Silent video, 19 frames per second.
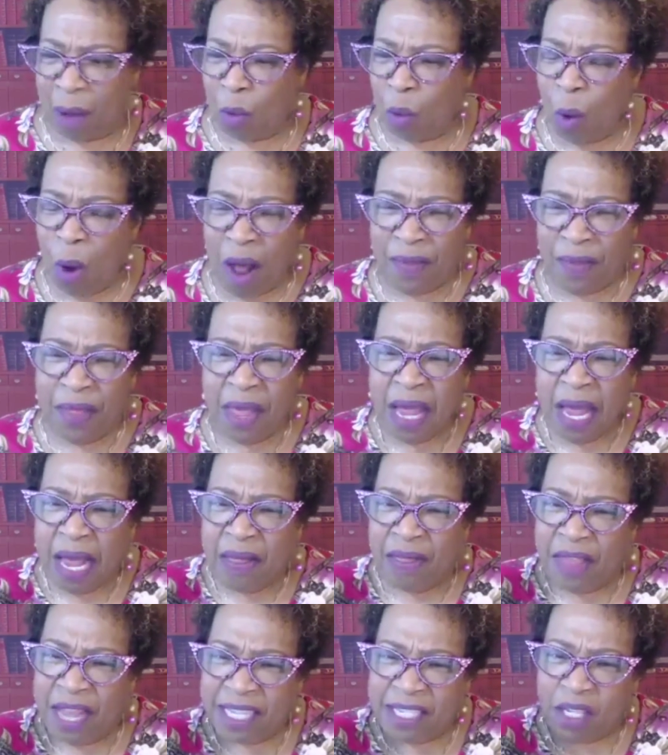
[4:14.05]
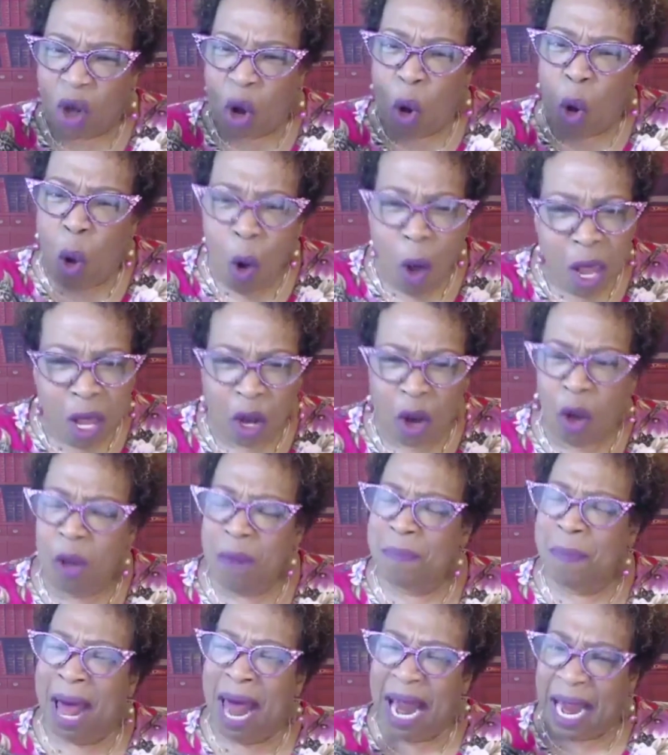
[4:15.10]
I want this oil
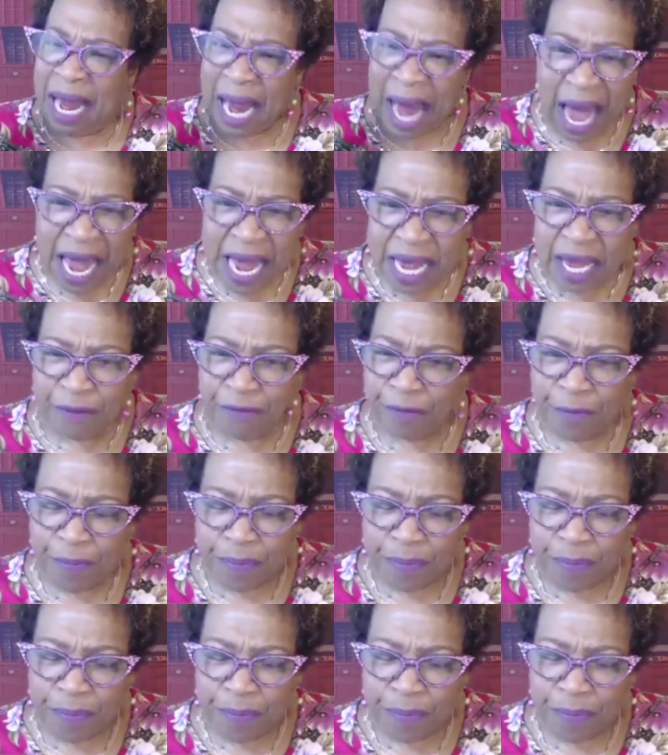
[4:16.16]
on my life.